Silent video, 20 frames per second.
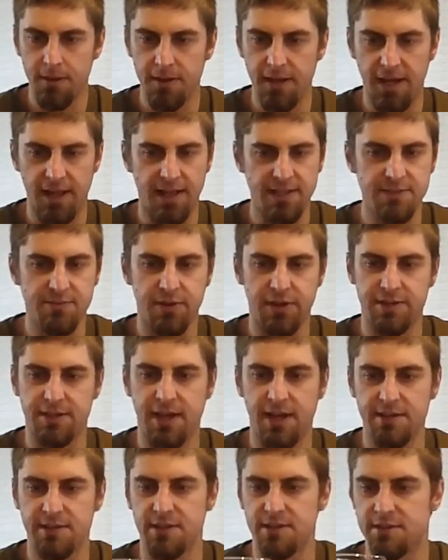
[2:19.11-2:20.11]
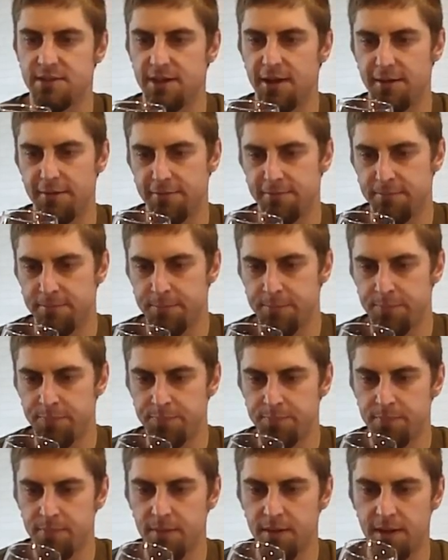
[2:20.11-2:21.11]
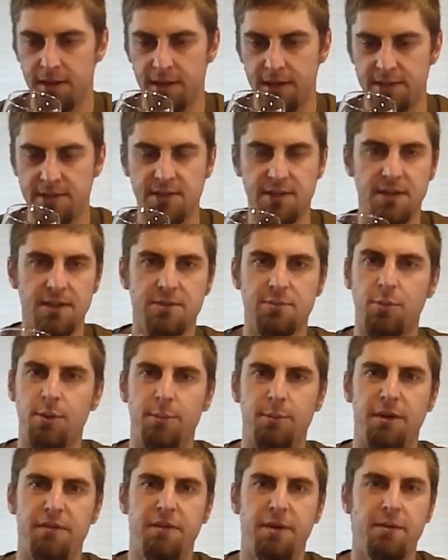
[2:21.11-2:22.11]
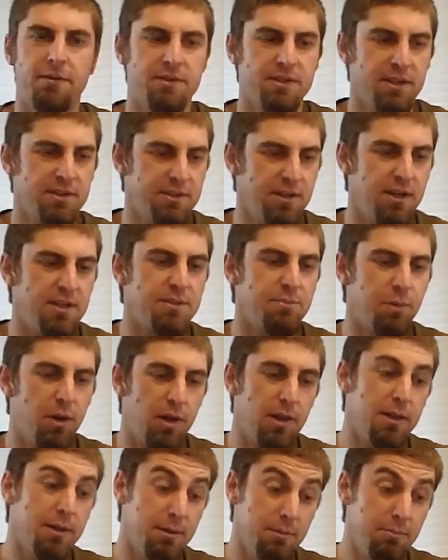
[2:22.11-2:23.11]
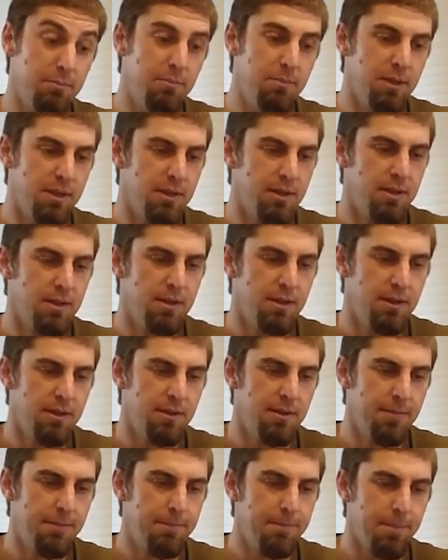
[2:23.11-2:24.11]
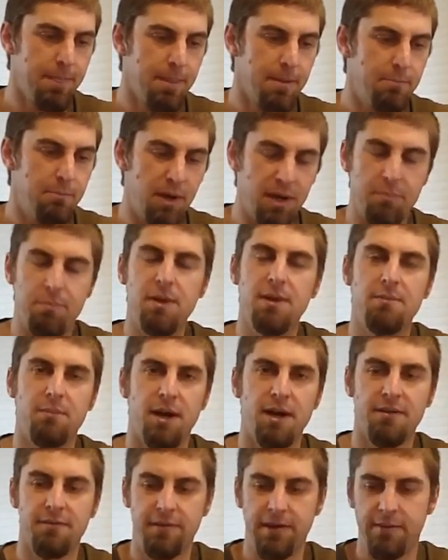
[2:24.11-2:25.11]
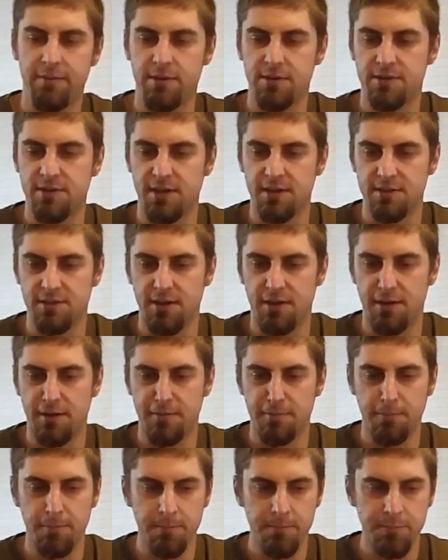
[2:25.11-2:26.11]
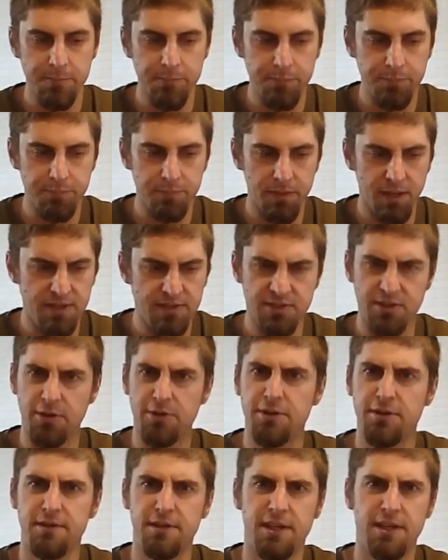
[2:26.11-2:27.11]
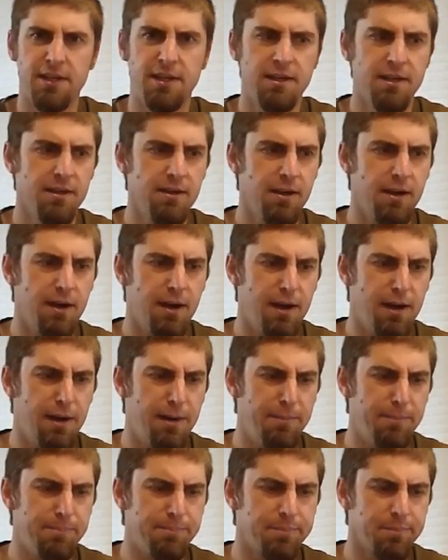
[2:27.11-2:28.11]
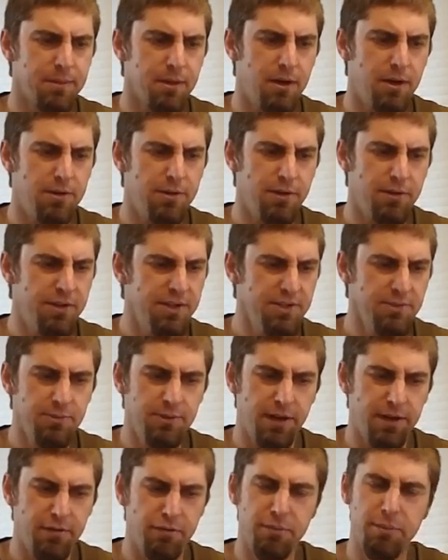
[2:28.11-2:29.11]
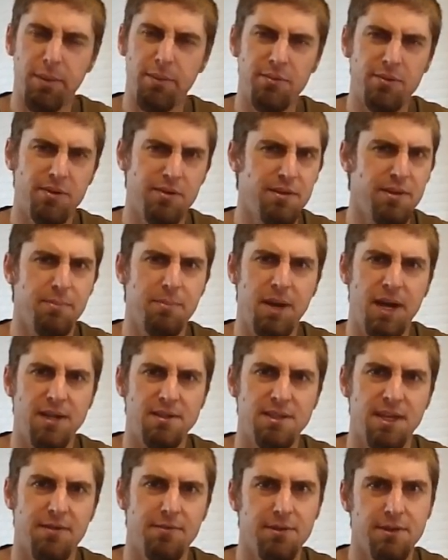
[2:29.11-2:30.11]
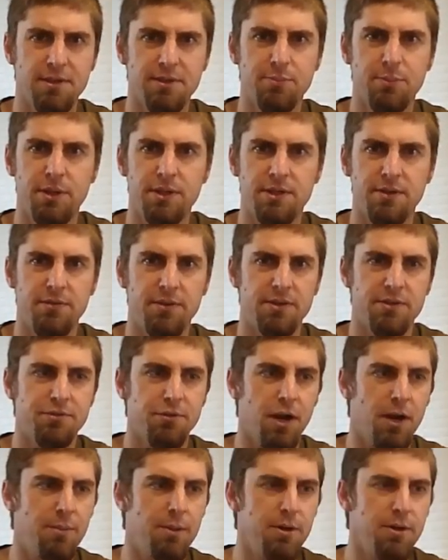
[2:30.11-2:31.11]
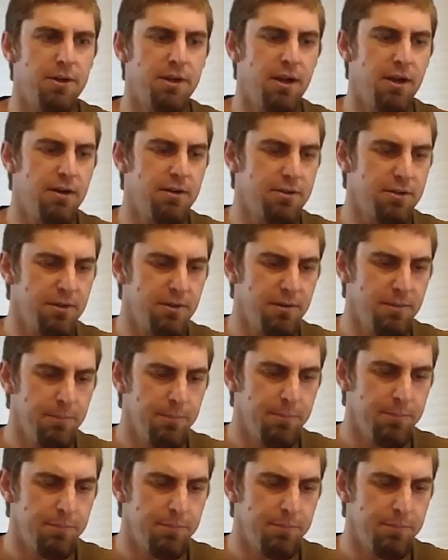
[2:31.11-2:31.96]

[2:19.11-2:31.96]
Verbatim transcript: Yeah, that's fantastic stuff. It's it's one of my favorite saisons. Probably might be my favorite saison. It's so unique. Um, although this one, I don't remember in the past having this much of a strawberry character,